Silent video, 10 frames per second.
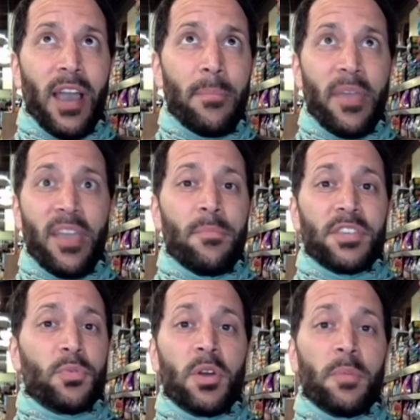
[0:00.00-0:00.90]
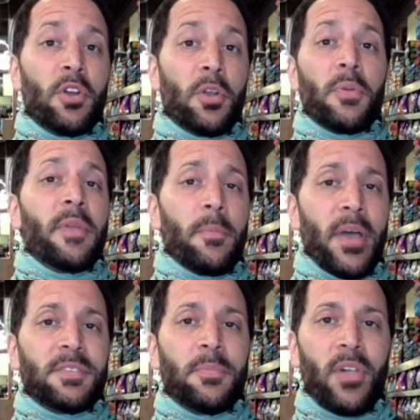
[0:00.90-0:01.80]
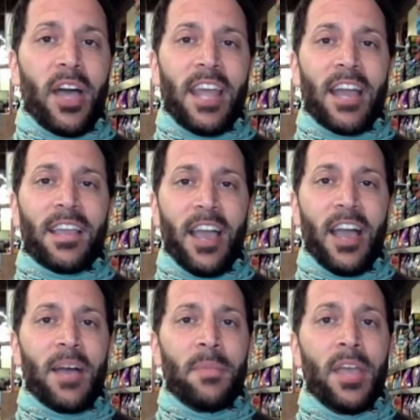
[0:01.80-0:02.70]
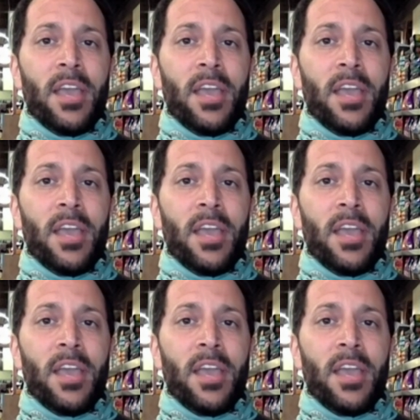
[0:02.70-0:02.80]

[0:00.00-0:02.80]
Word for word: I may have missed one, but go to premierpetsupply.com.